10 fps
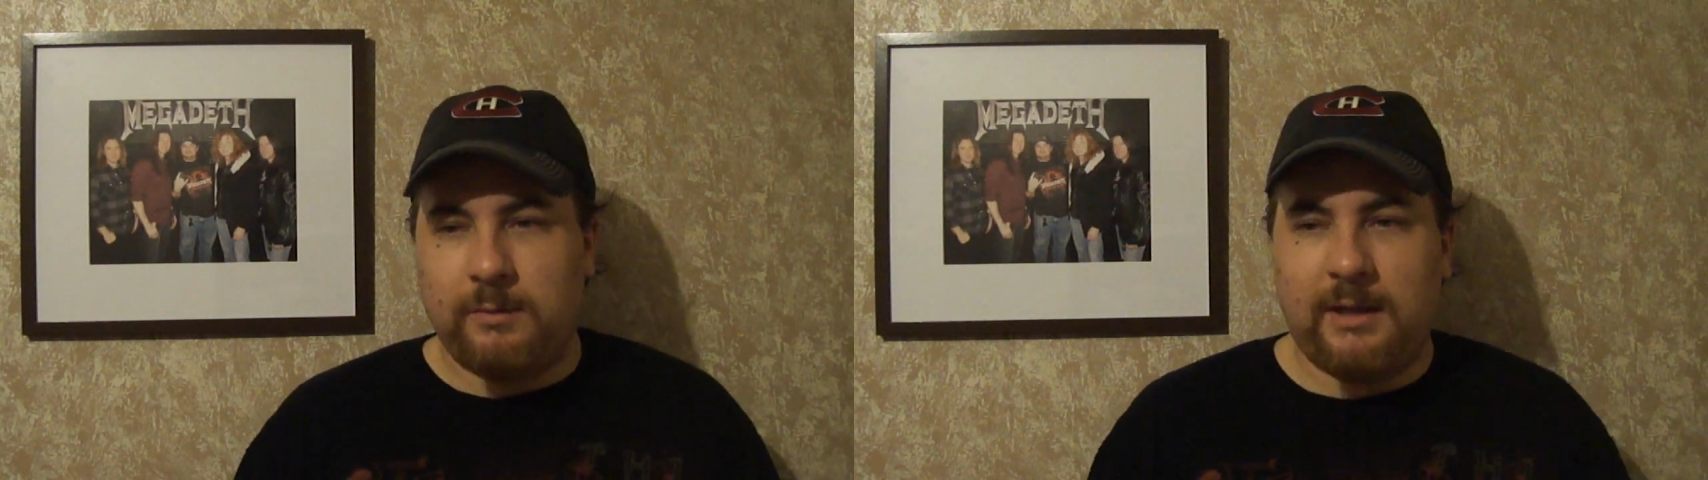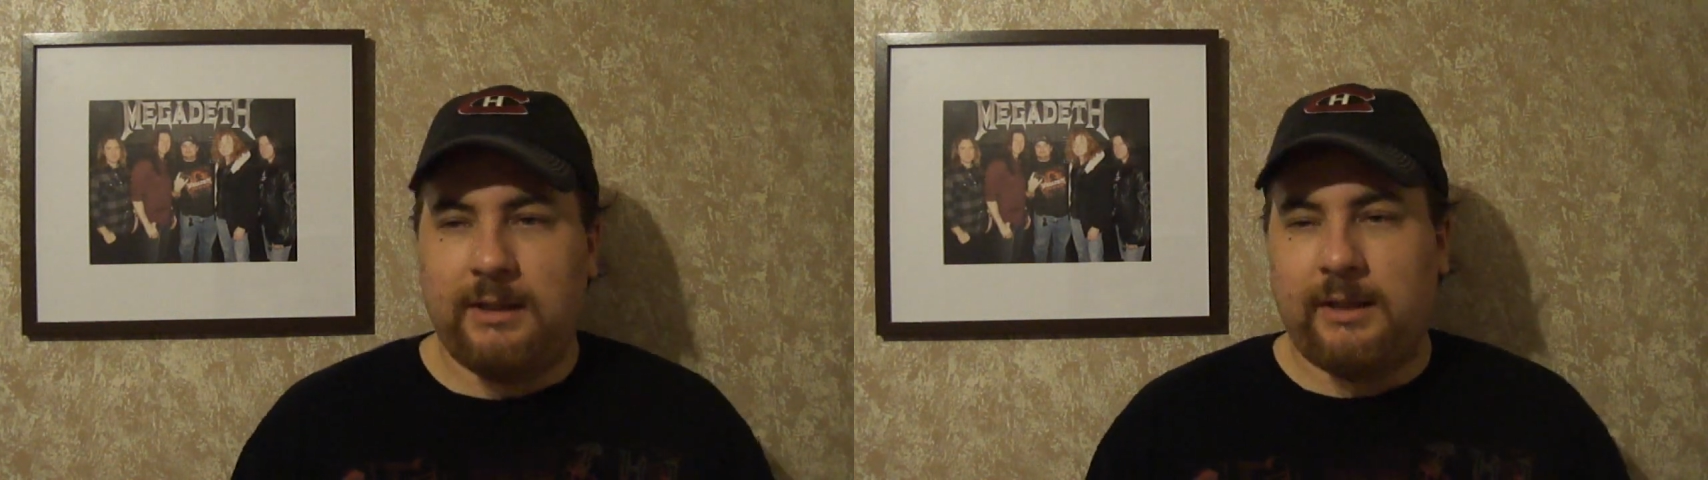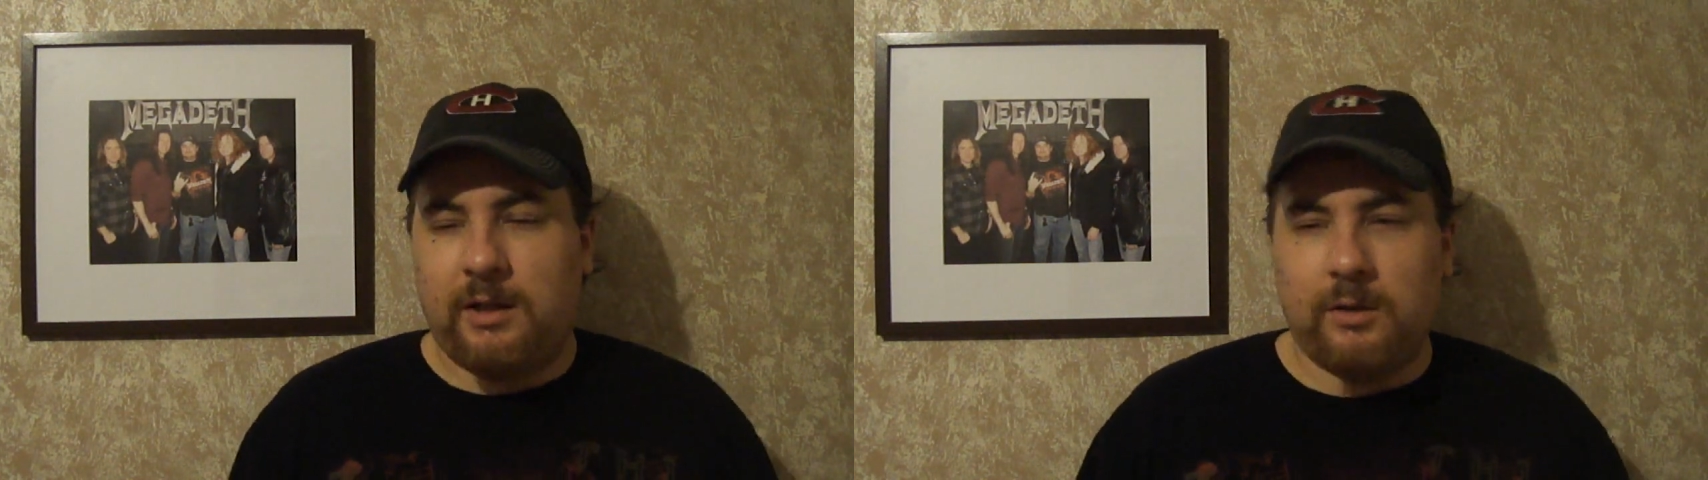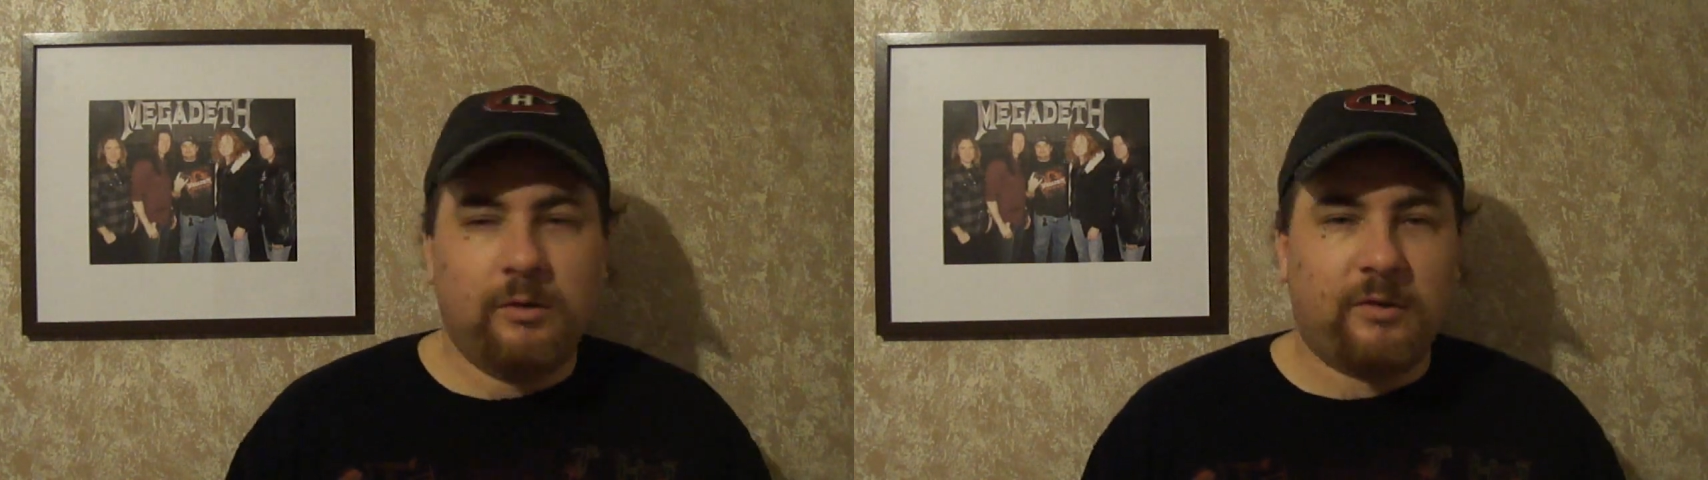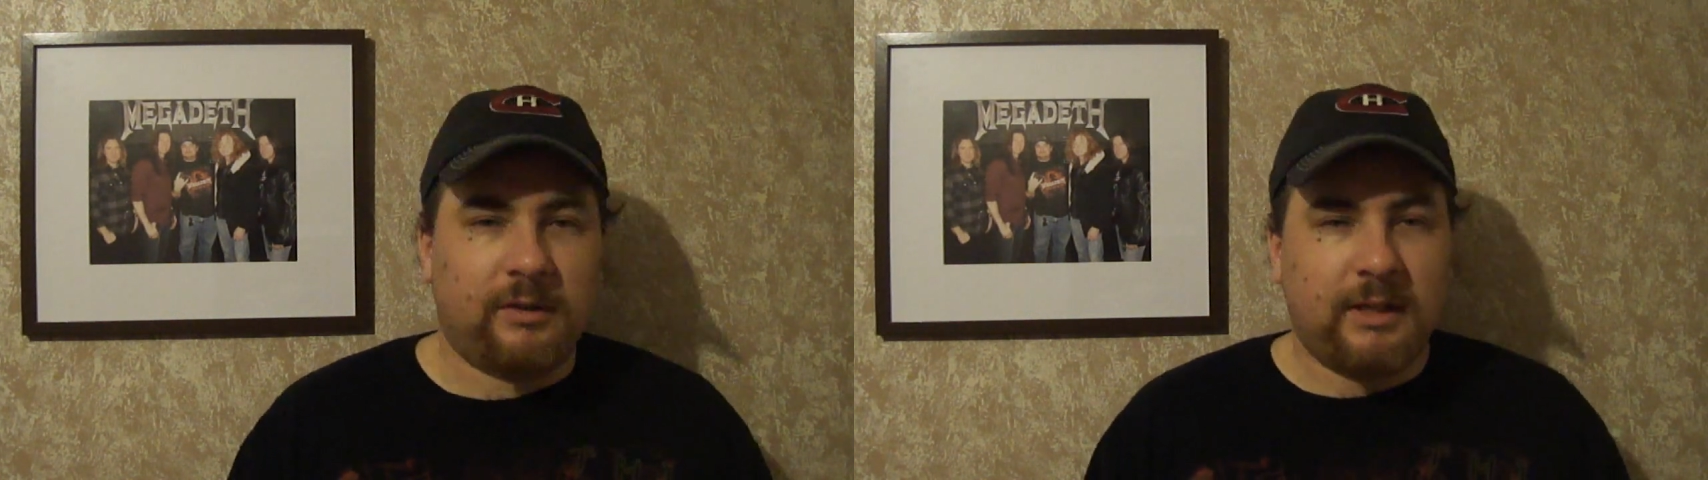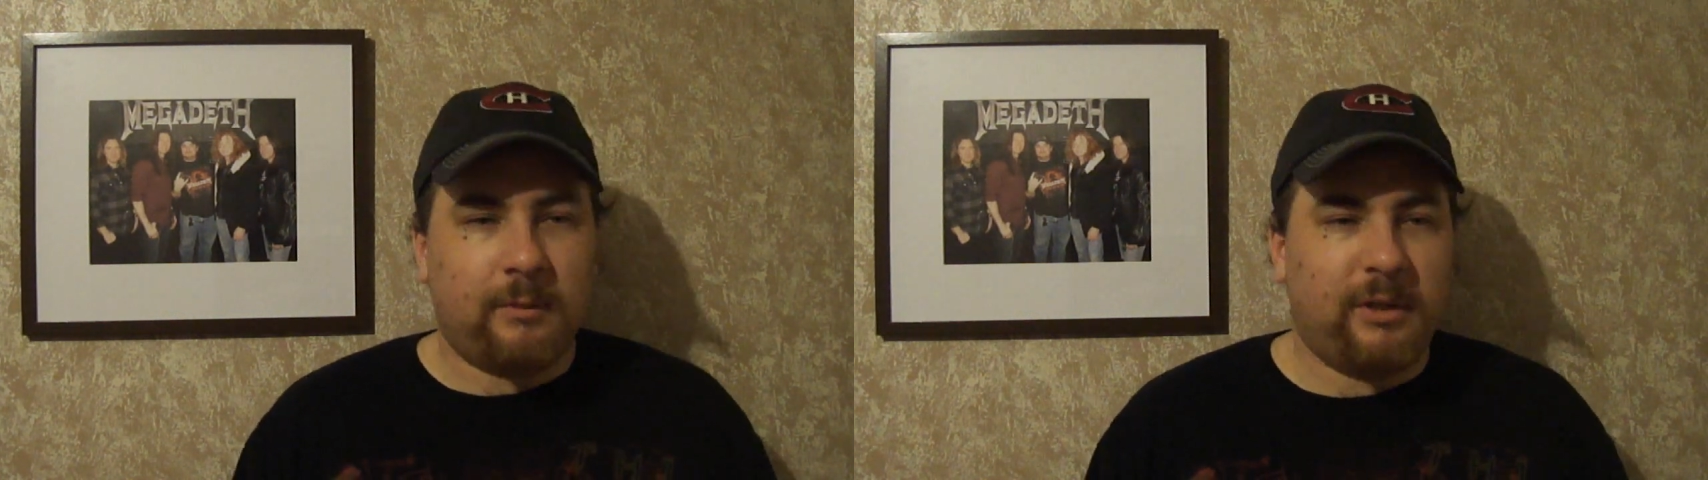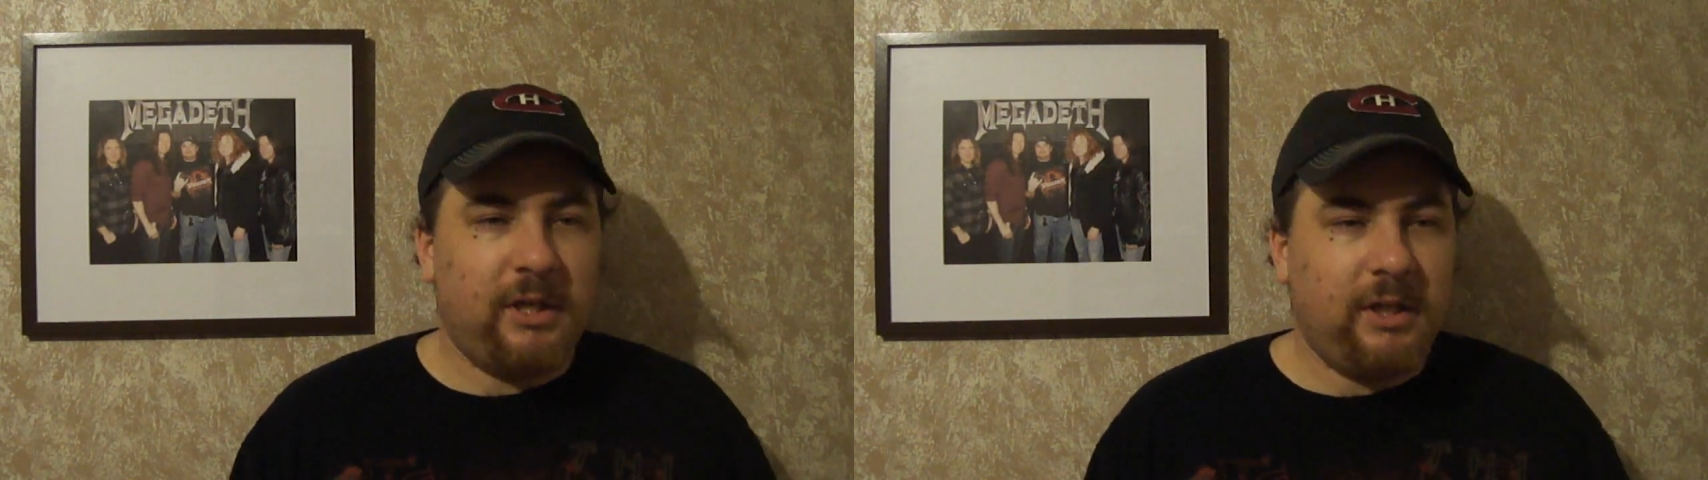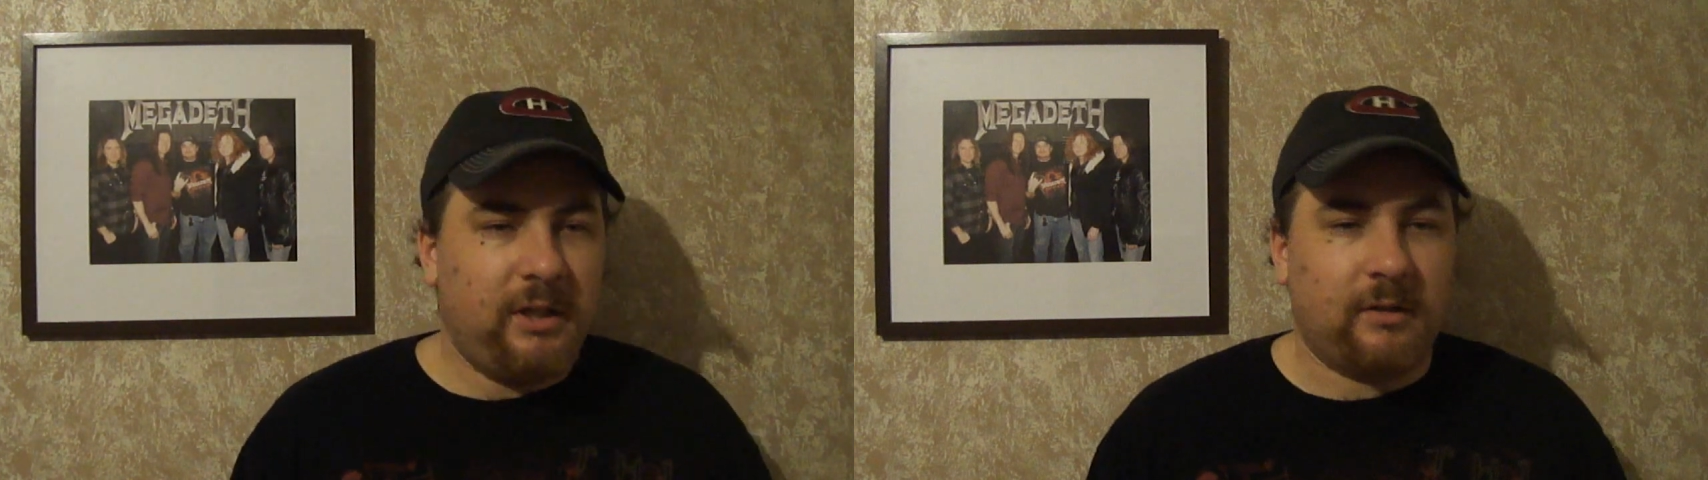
buy like a house and a Lamborghini